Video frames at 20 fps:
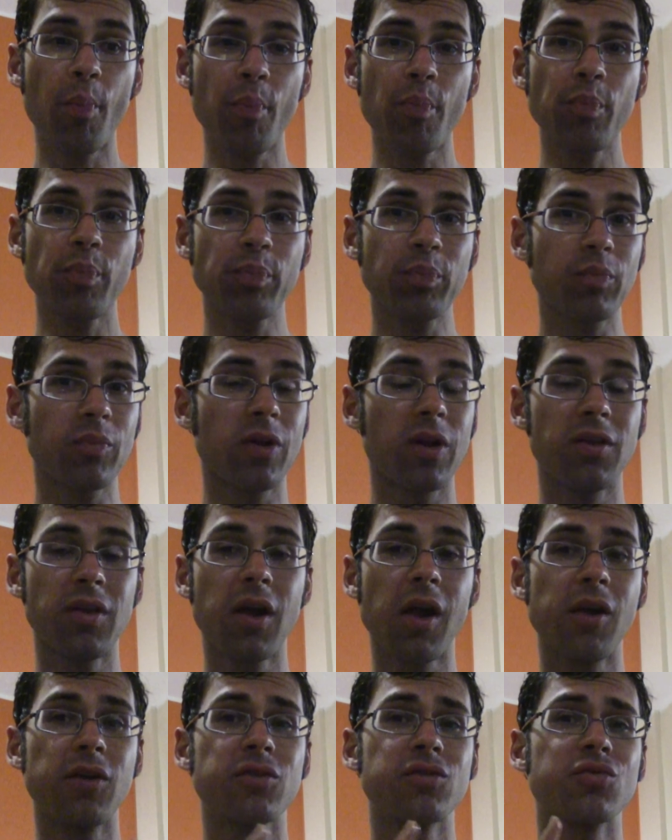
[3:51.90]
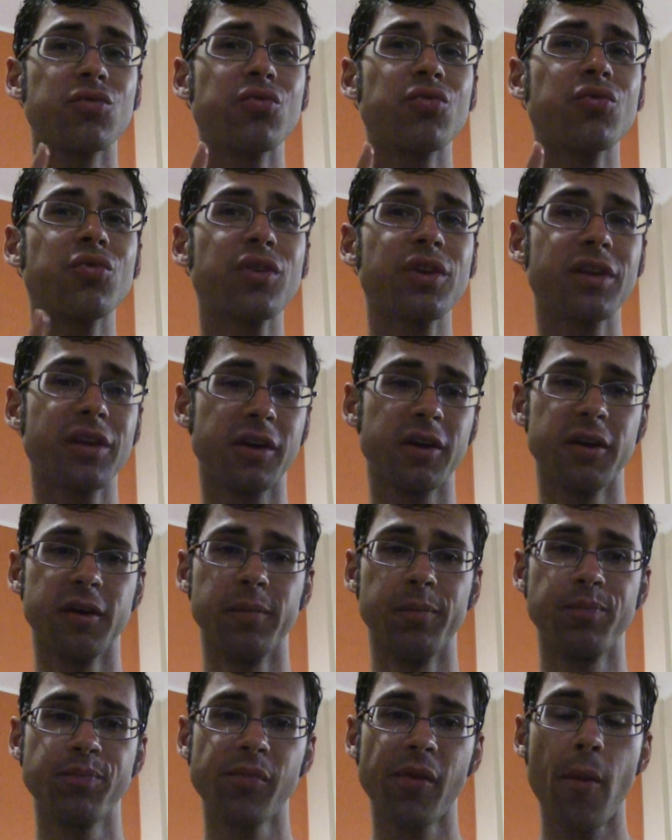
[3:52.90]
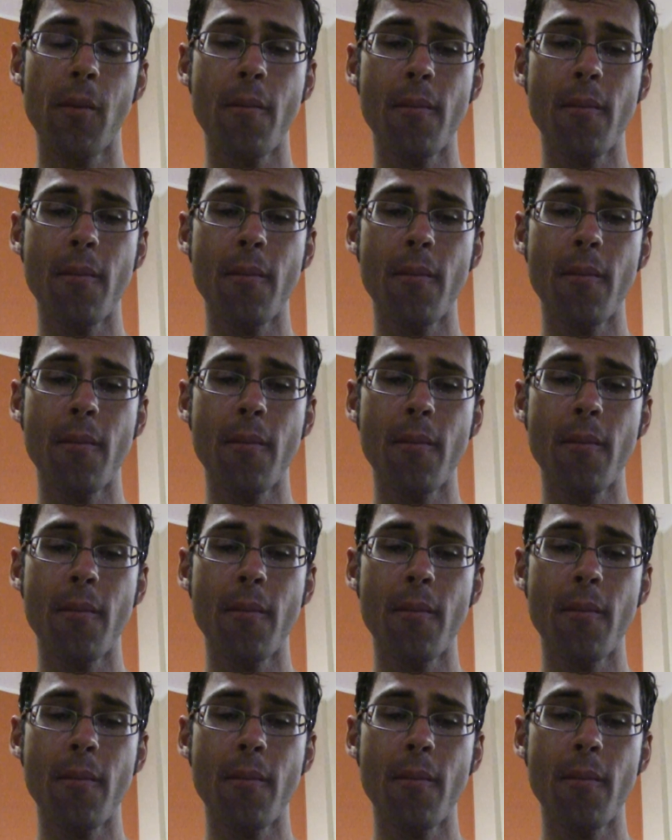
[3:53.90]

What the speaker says: That is really good.